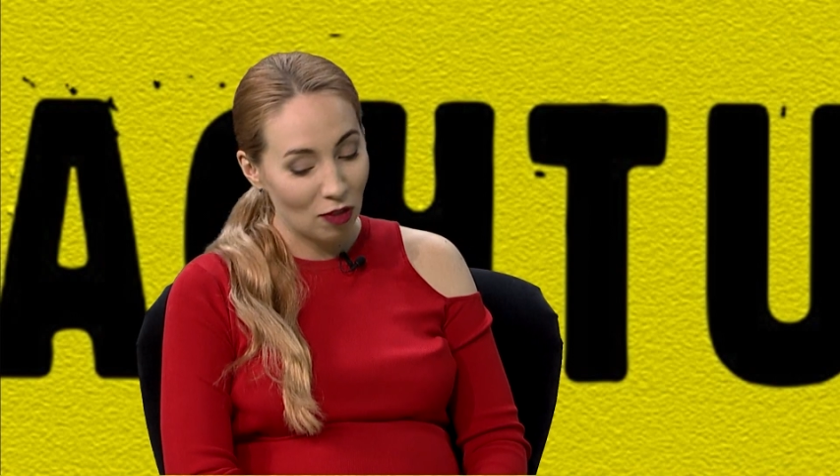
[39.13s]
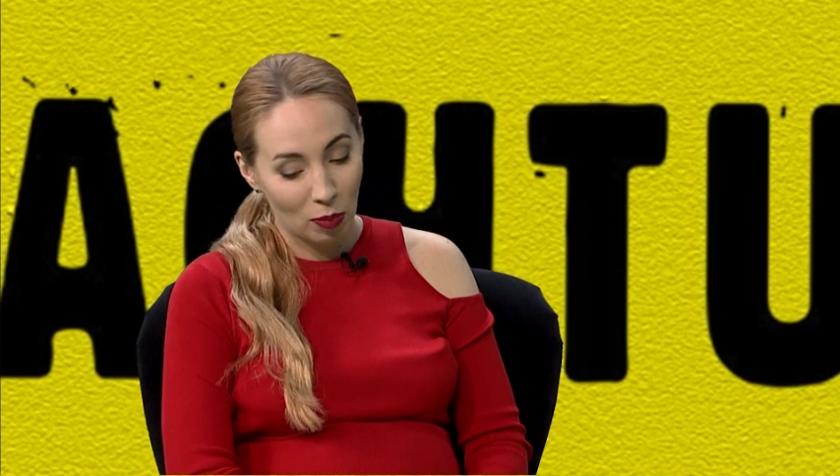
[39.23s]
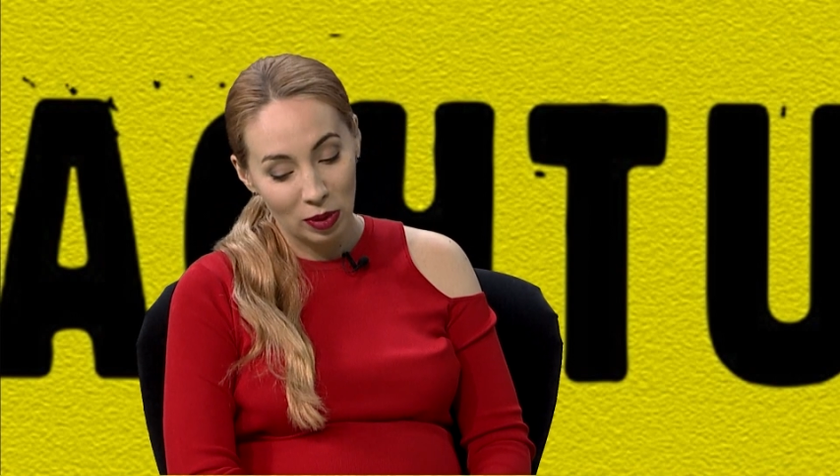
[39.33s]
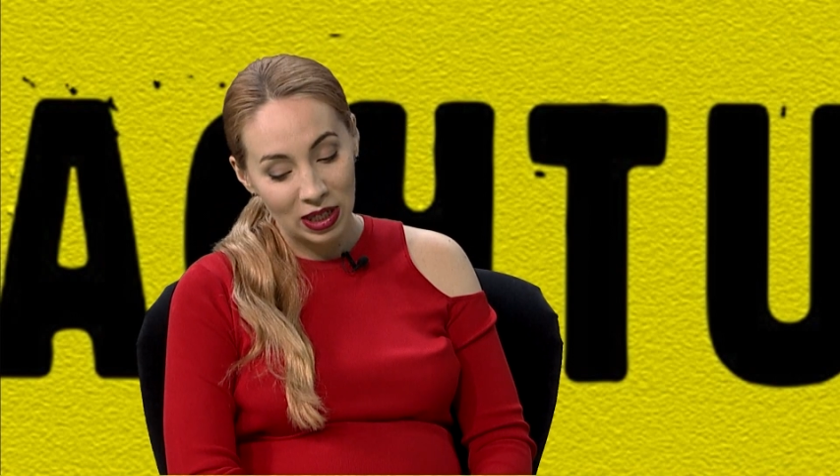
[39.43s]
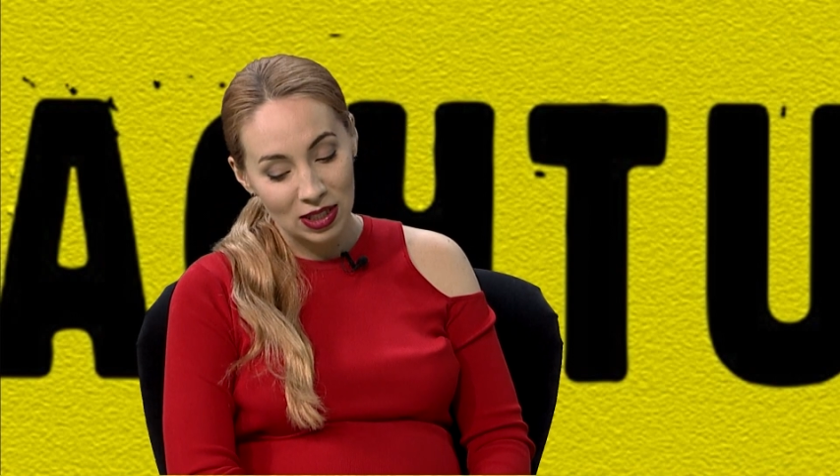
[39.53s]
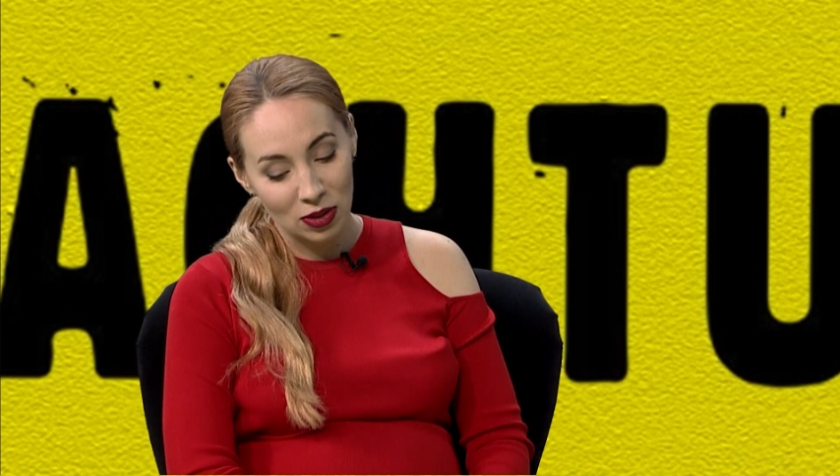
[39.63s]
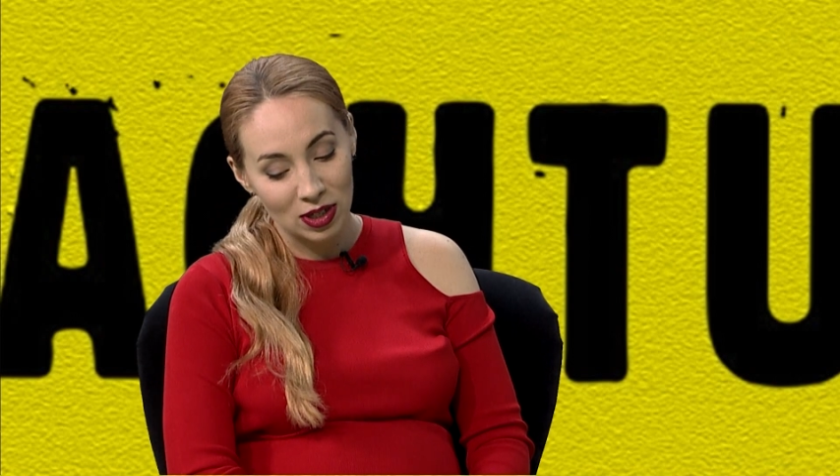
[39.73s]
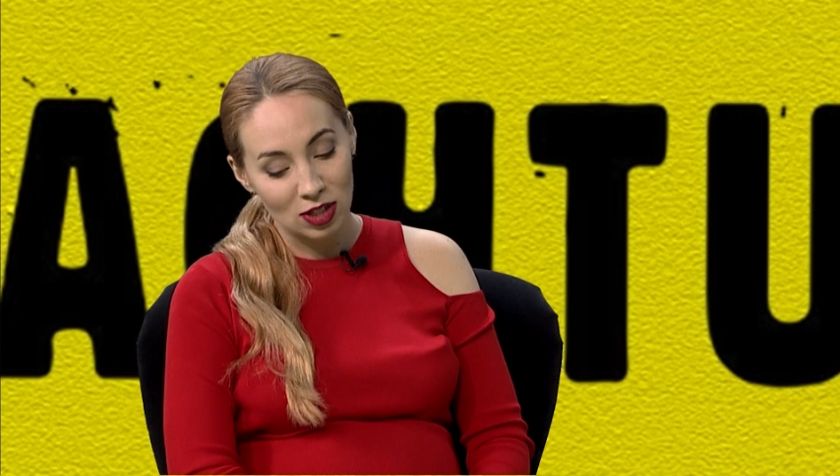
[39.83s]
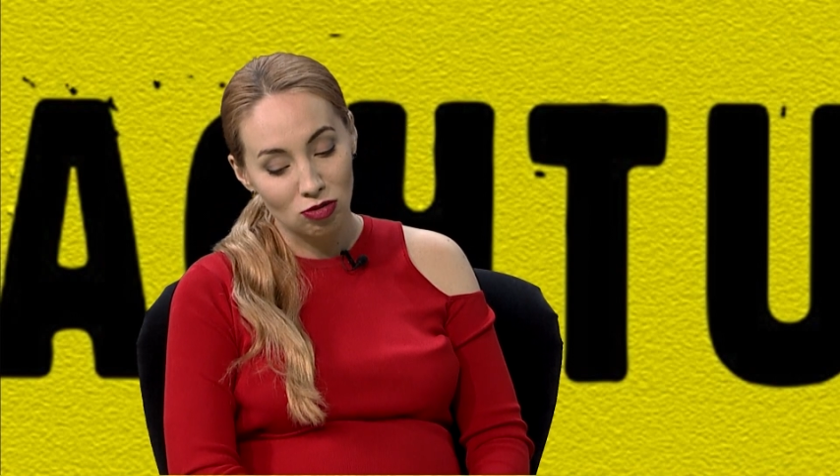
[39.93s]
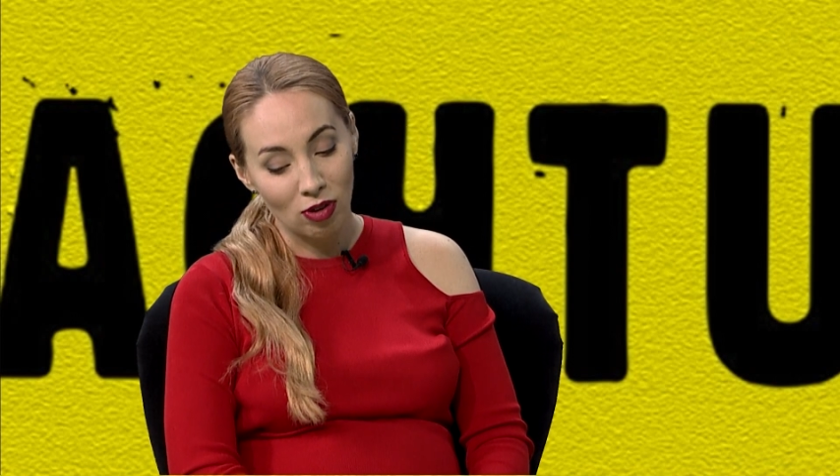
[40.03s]
of a priest
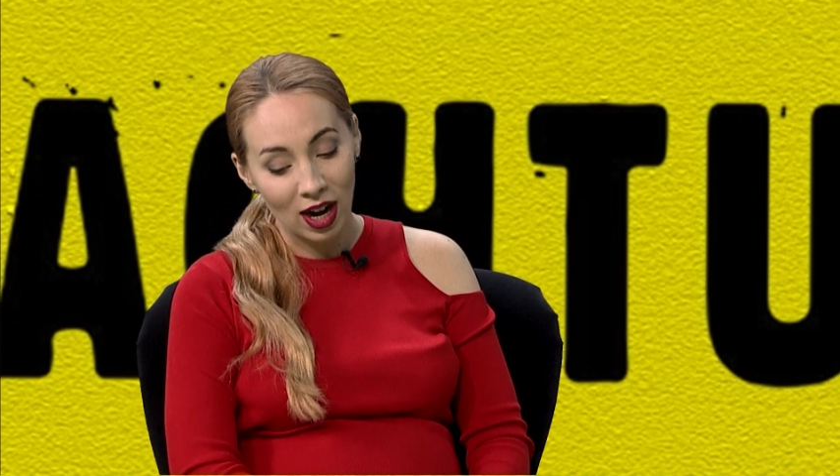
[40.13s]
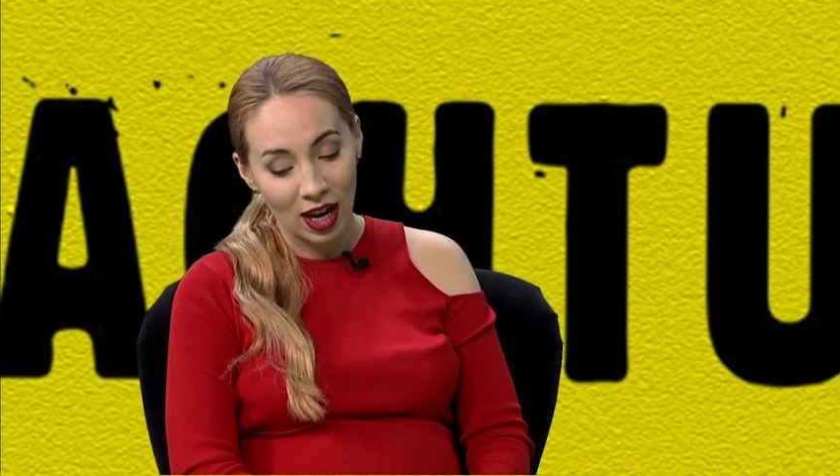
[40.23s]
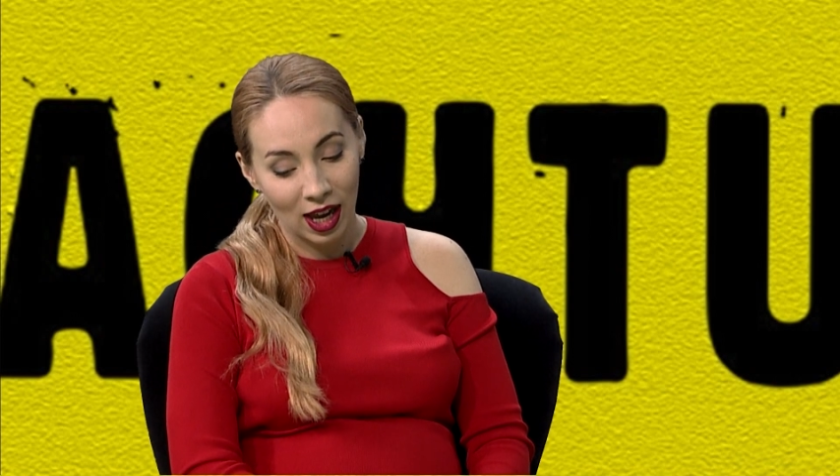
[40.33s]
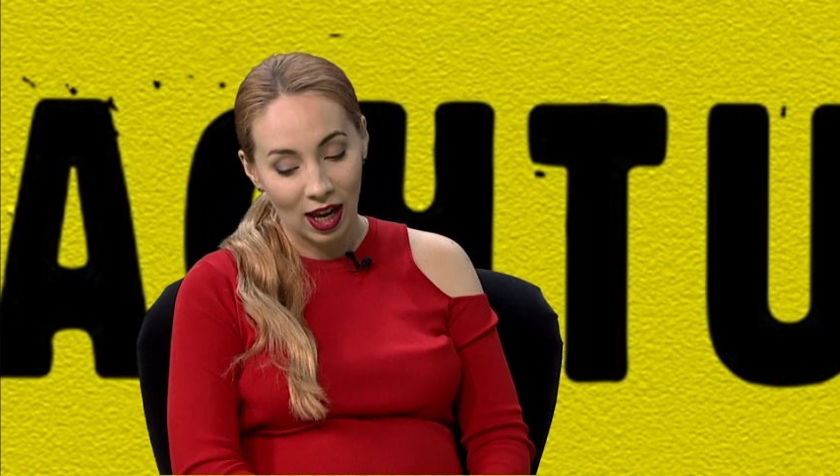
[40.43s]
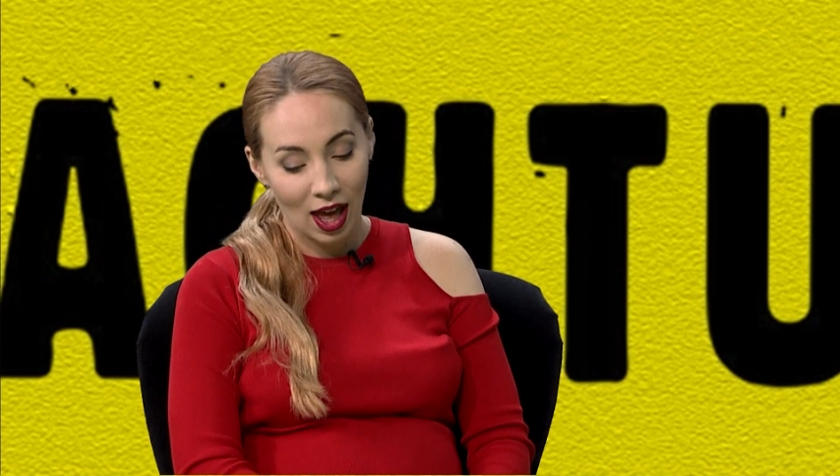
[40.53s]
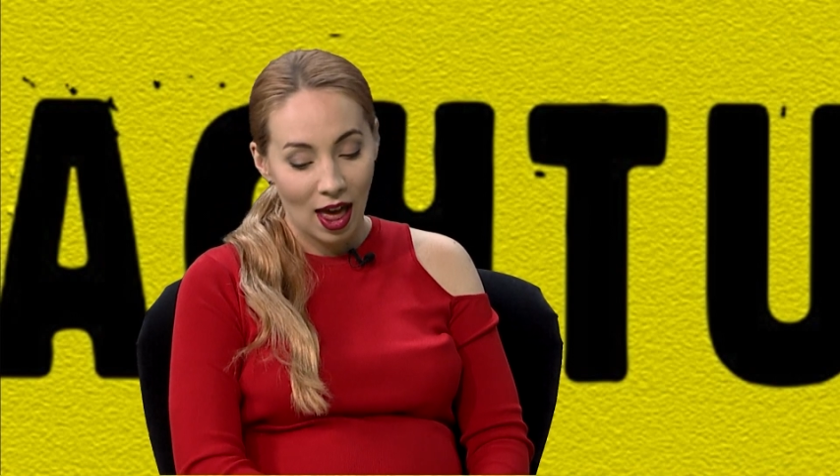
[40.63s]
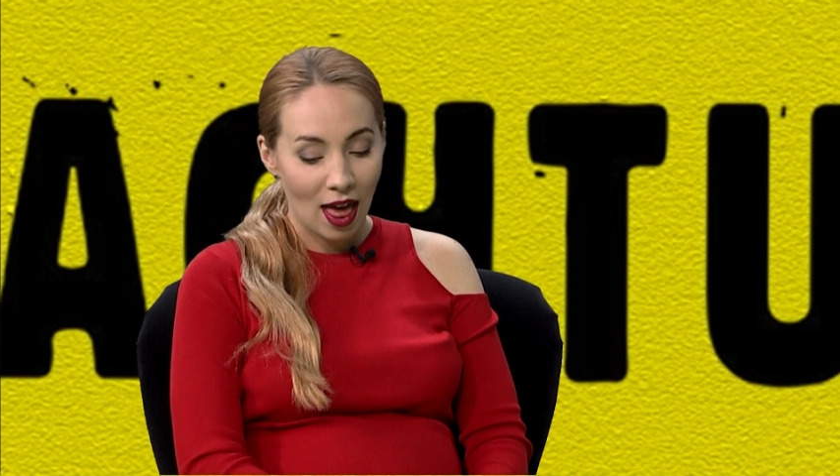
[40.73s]
who is running